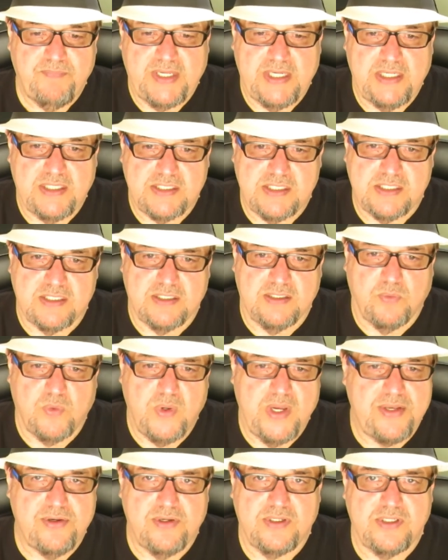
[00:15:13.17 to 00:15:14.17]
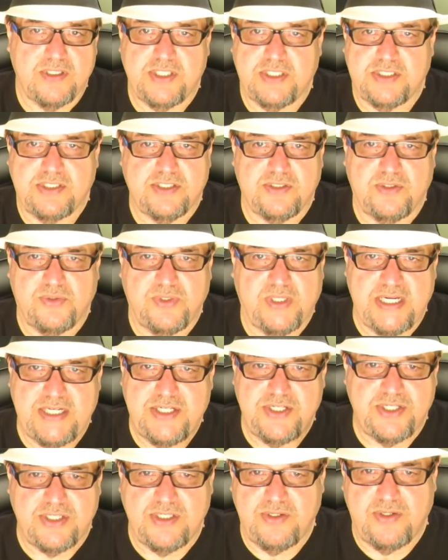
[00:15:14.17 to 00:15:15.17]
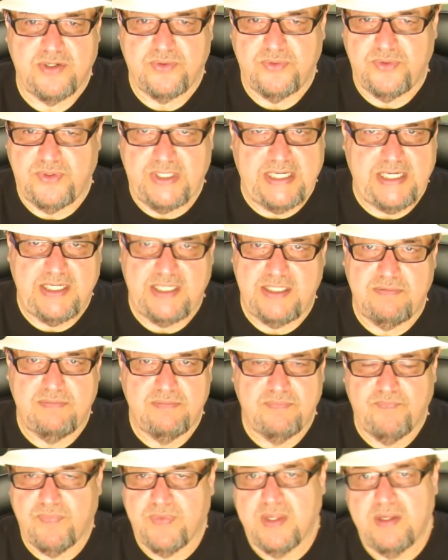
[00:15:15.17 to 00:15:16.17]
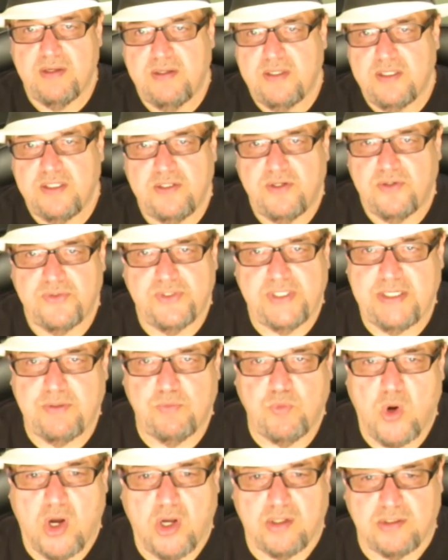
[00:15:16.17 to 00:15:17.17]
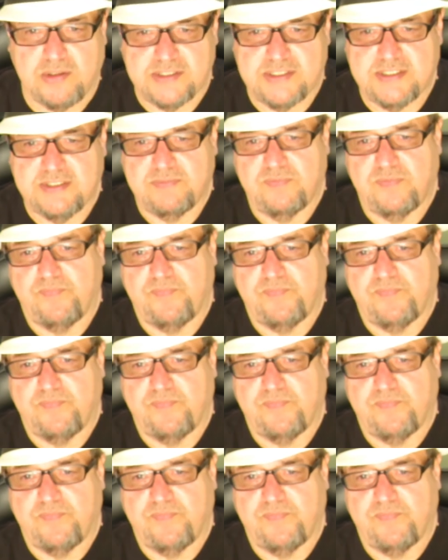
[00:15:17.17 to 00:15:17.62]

It's the weather is just so nice, you don't need walls.